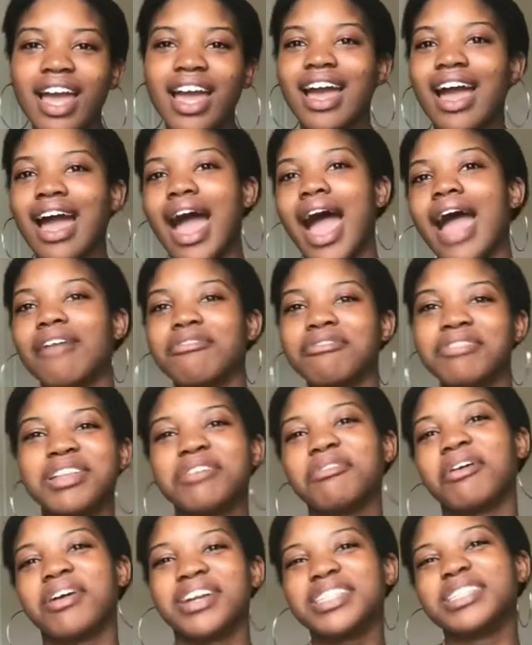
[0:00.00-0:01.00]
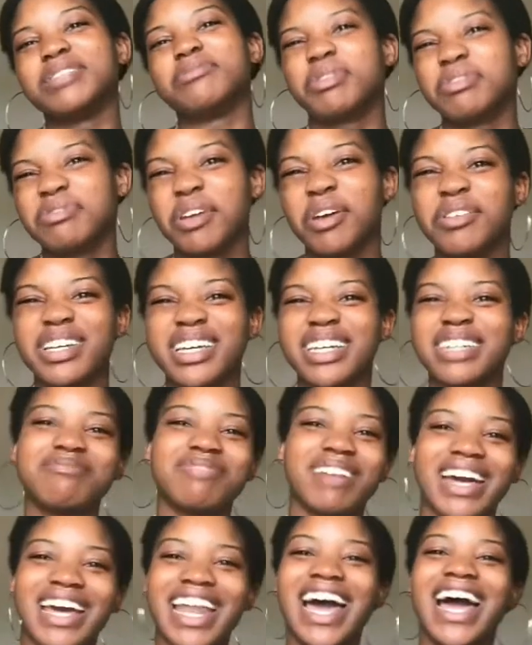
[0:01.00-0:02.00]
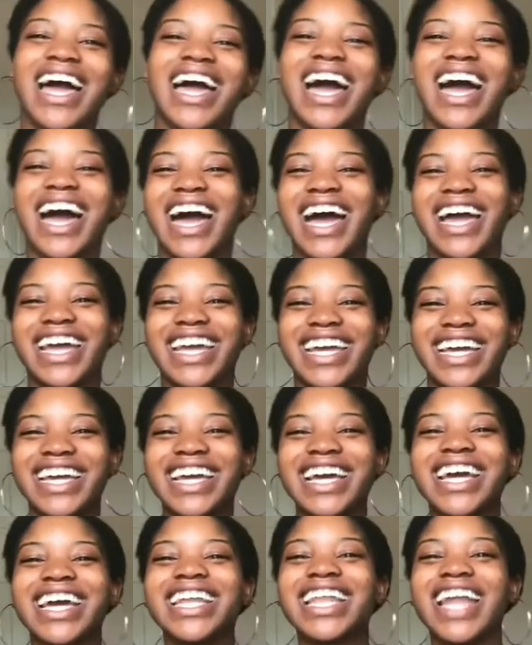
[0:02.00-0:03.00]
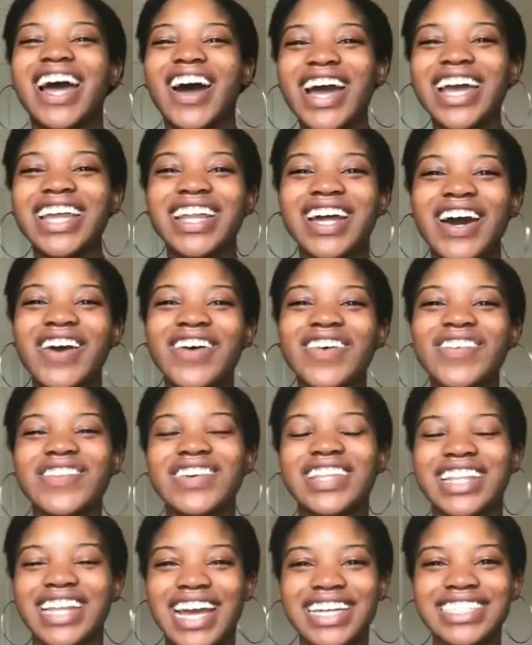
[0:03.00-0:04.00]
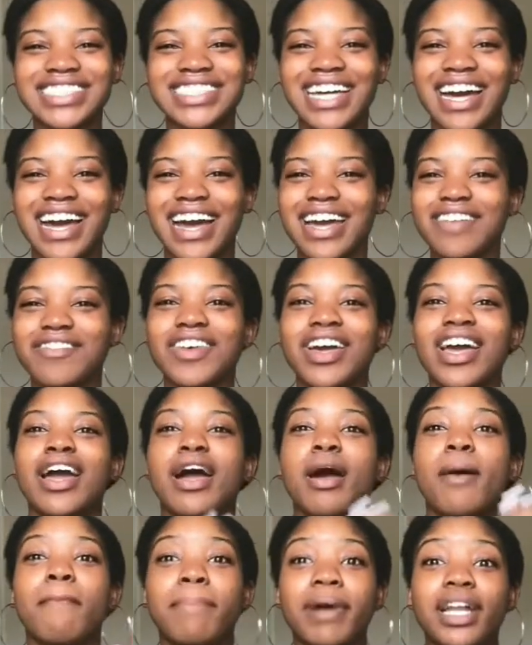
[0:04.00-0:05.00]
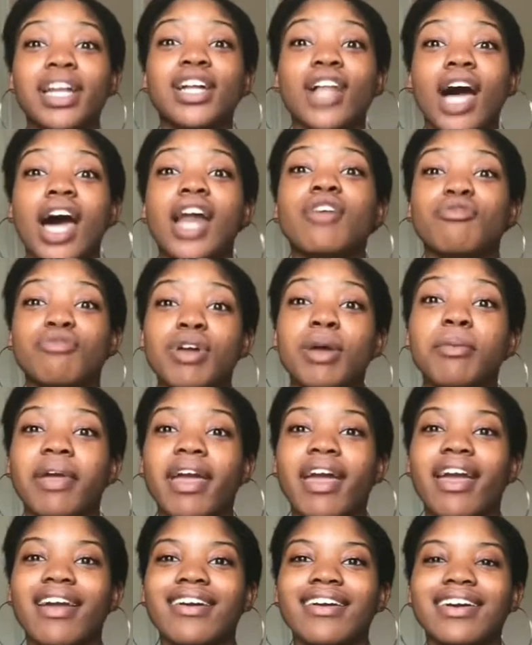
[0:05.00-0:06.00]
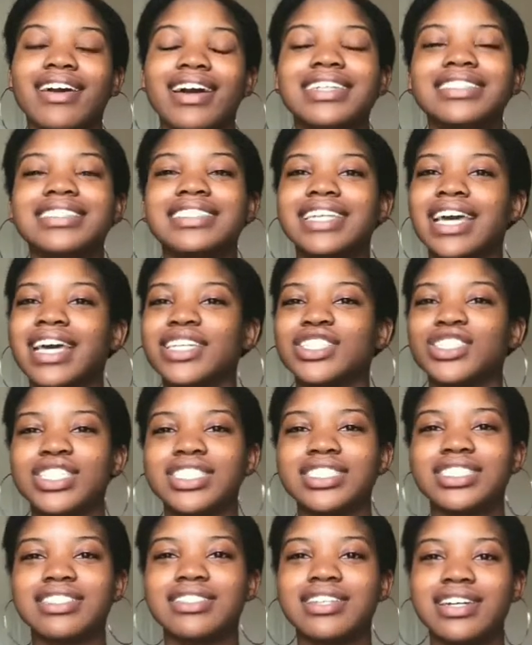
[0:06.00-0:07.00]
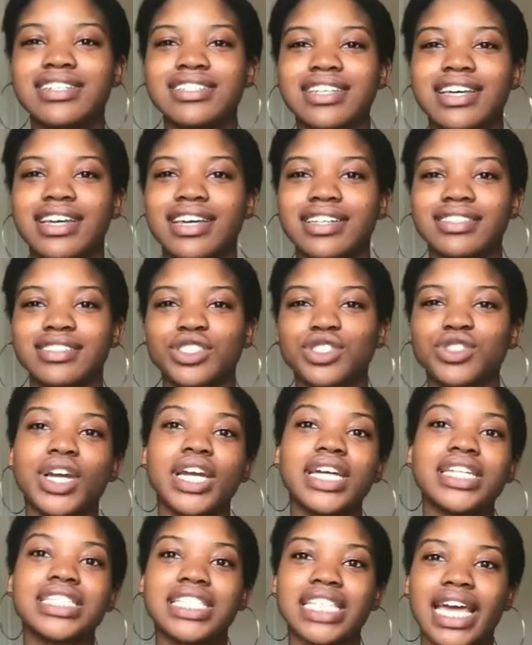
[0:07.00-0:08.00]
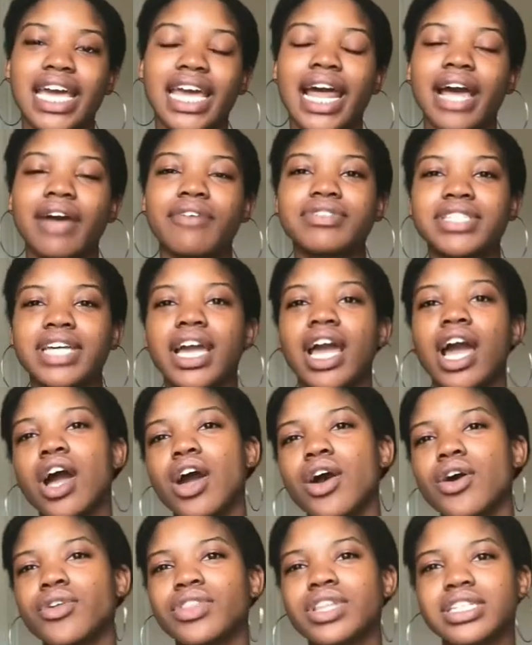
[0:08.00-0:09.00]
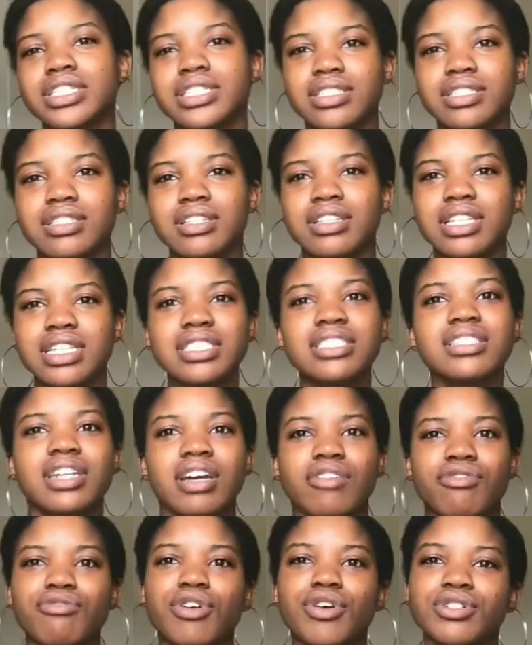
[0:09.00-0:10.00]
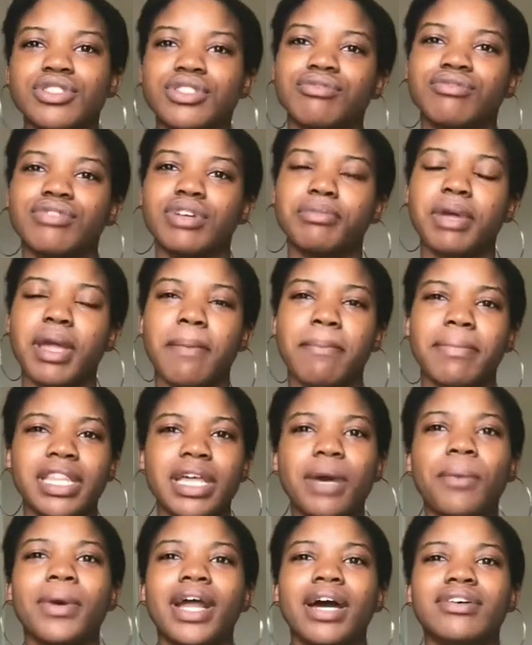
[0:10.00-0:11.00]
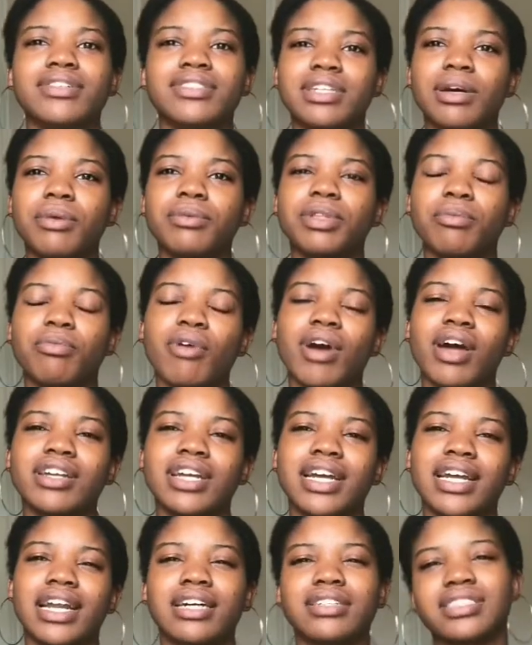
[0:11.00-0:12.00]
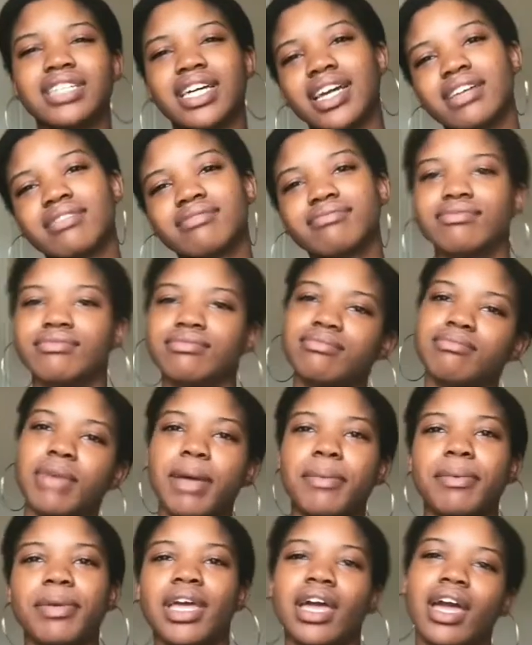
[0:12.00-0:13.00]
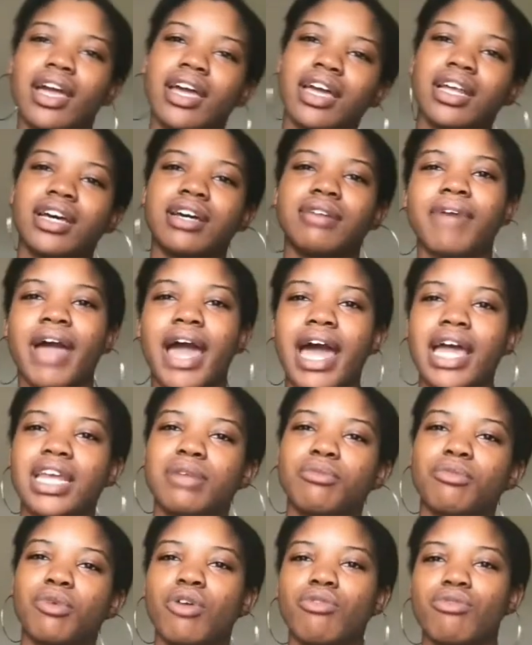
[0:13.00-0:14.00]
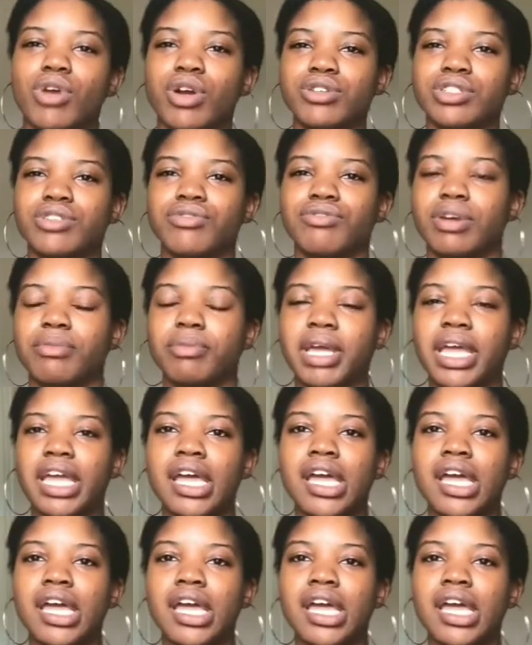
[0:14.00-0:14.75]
I really wanted it to be folded. But now I know for the next time, put a lot of ribbing, because it just doesn't translate. I was like, oh, this is enough rows of ribbing. But then when I was done with the project, I was like, maybe I could have added more rows of ribbing.